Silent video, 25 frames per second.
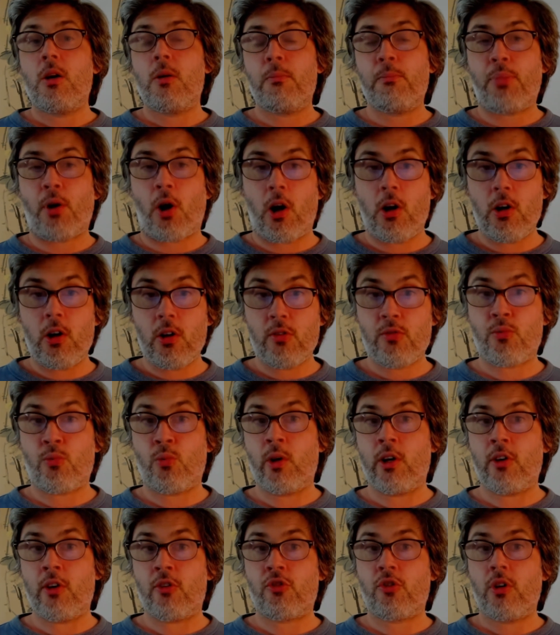part of
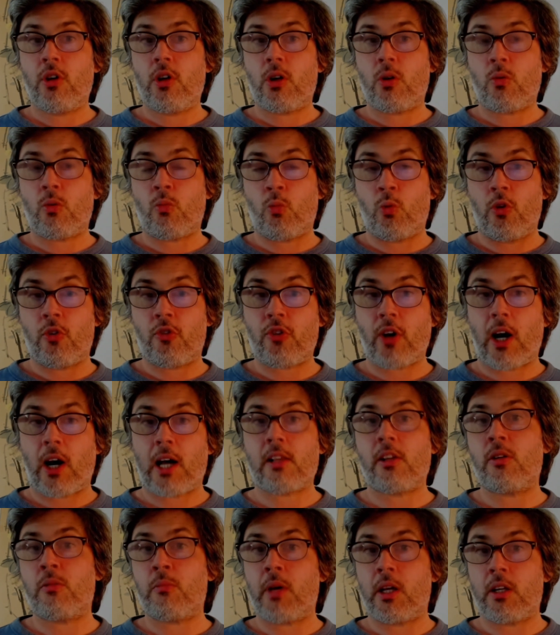which were
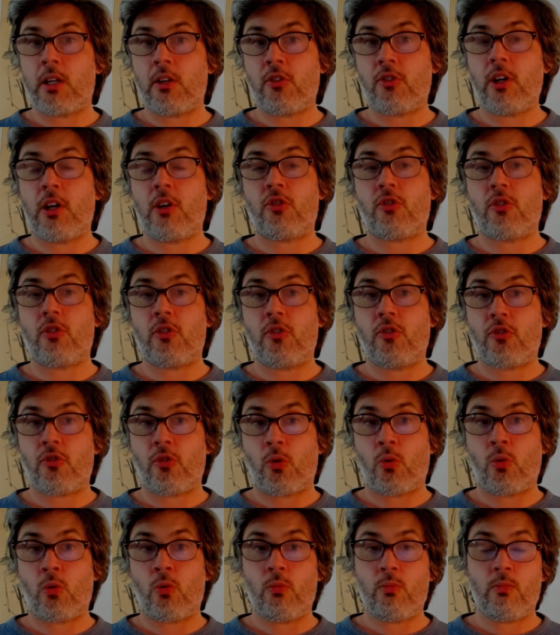silent meditation,
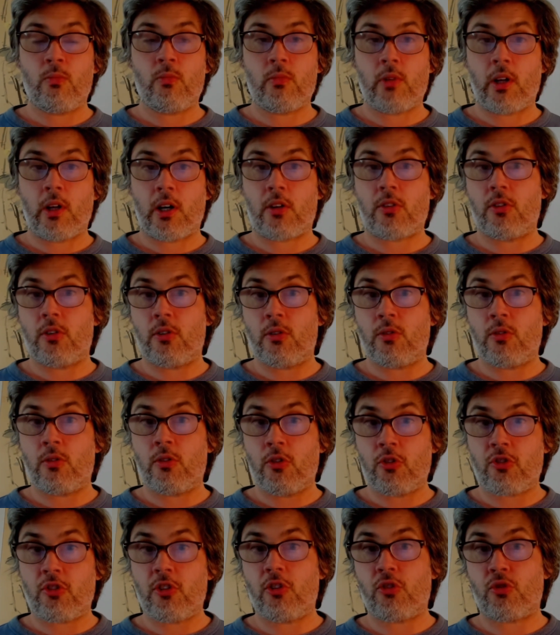so like
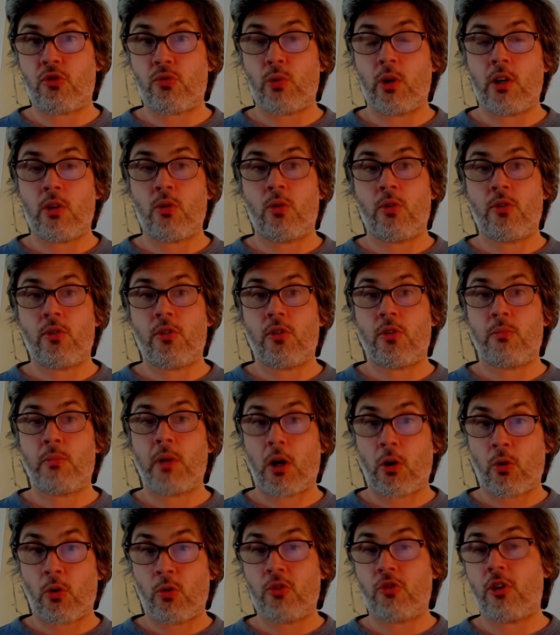the Shi Sui or the
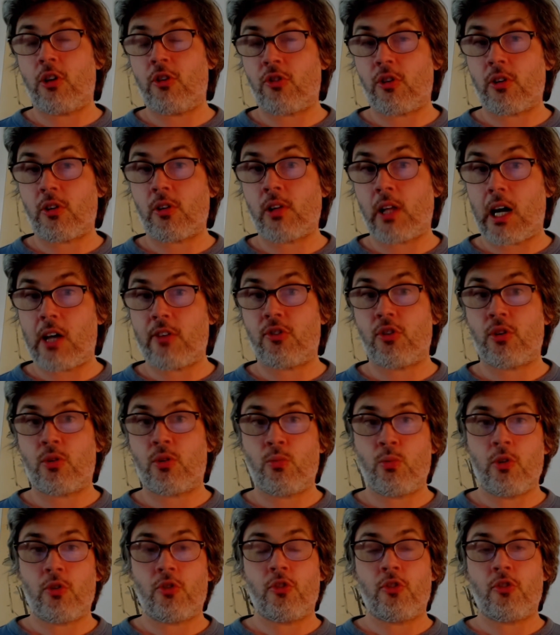marrow changing classic,
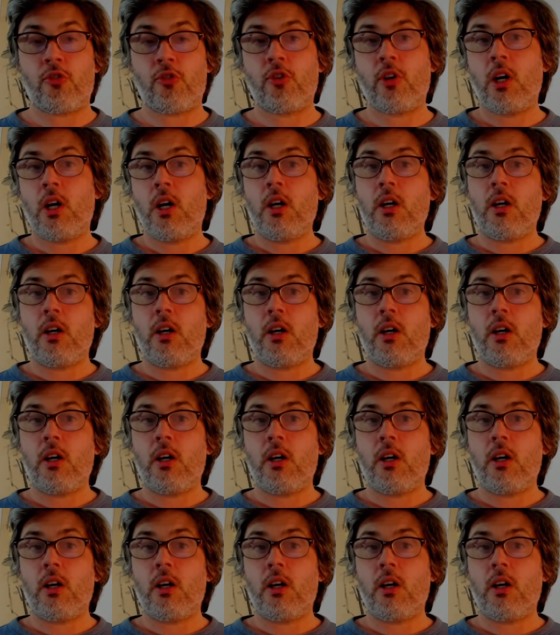which is